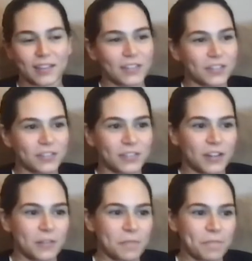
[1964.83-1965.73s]
you know,
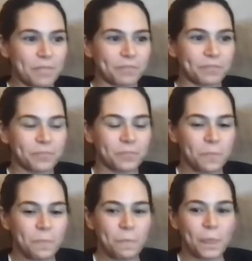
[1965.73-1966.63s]
um,
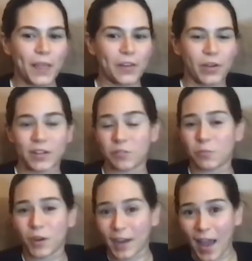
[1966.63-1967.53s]
you know, I didn't
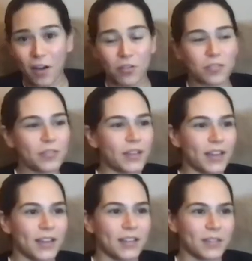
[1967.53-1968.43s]
work out
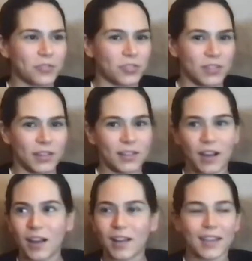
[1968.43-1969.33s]
and I was just like,
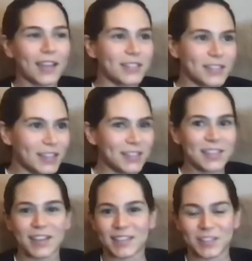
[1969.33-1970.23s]
God, I can't stick to
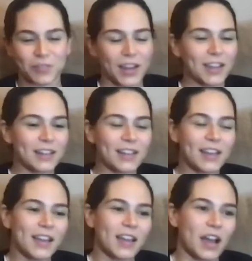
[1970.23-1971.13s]
this. Right.
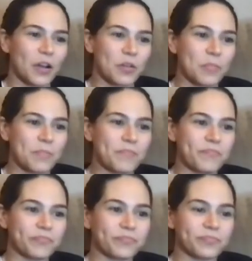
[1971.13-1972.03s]
Um,
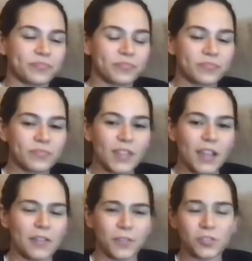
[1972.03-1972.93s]

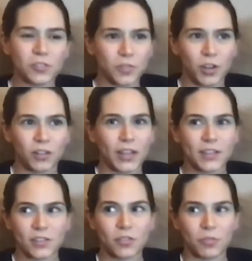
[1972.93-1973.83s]
and first of all
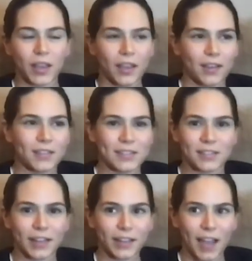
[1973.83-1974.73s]
it's okay to
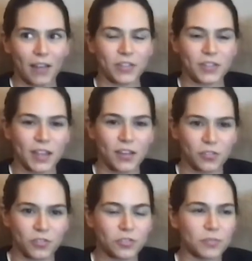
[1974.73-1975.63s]
like have a day
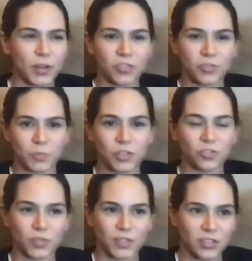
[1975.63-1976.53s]
or two but it should be
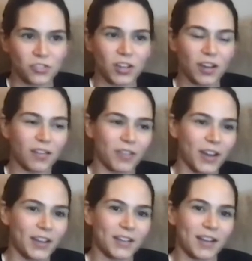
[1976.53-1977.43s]
strategic
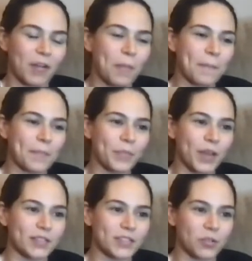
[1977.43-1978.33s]
right um
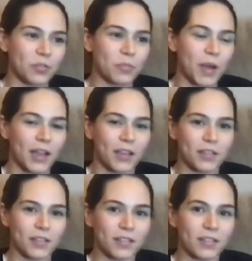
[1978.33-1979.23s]
and so my